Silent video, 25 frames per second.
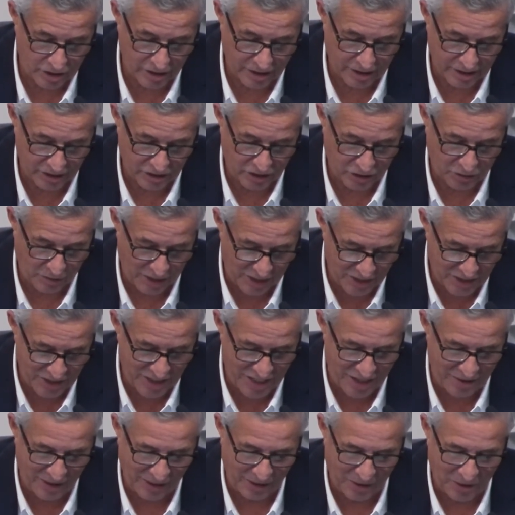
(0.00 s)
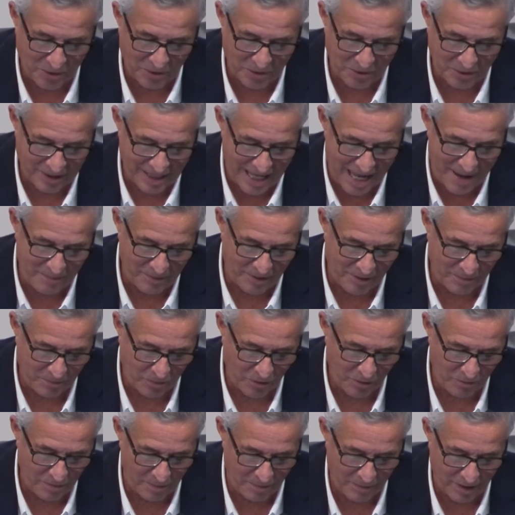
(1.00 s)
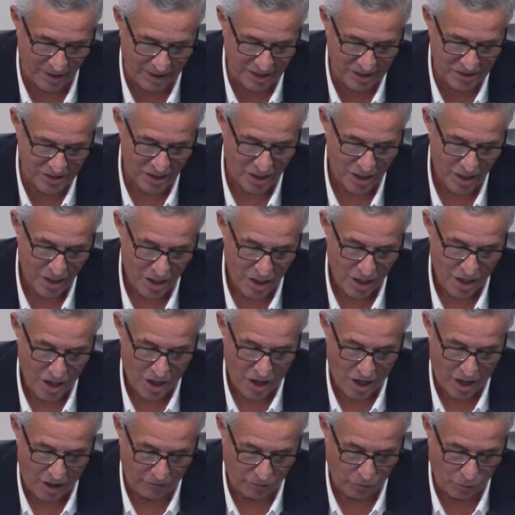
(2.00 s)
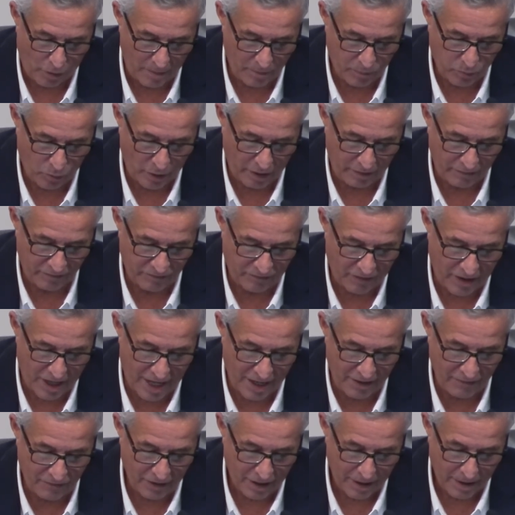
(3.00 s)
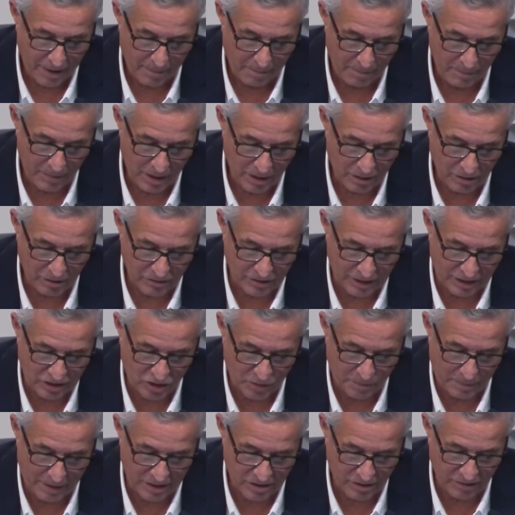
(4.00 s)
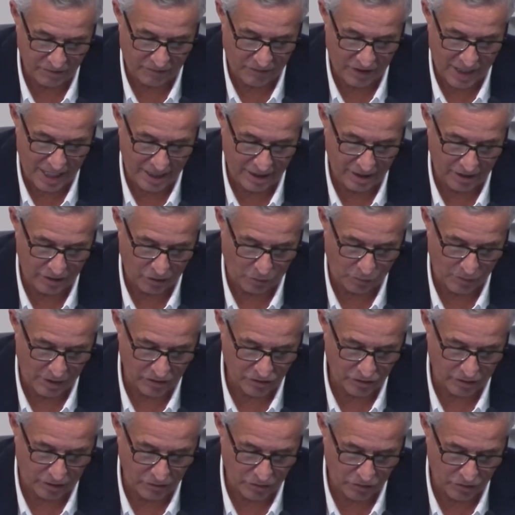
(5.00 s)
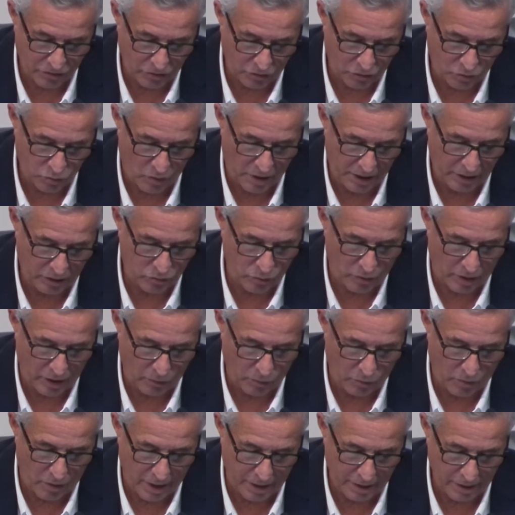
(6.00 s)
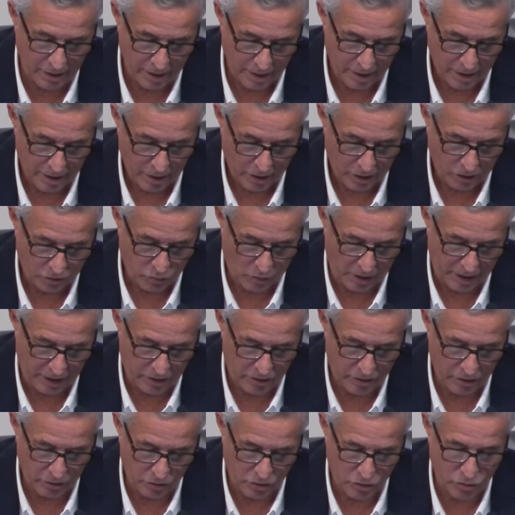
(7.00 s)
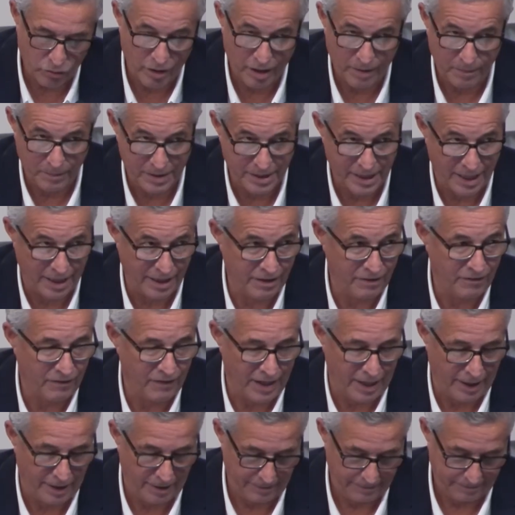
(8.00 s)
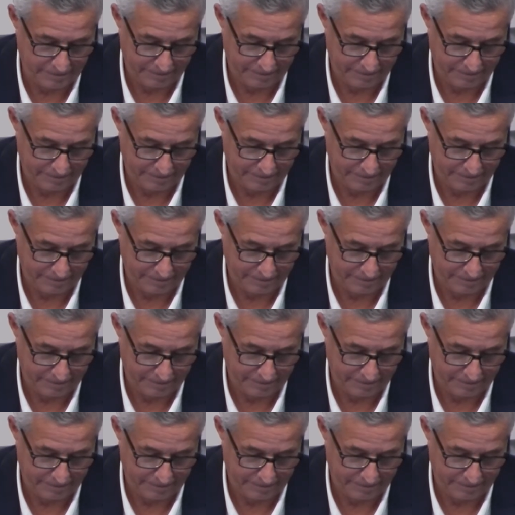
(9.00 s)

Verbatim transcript: discretionary local capital improvement millage of 1.5 mills as specified in the resolution 2021 22 trim tentative A.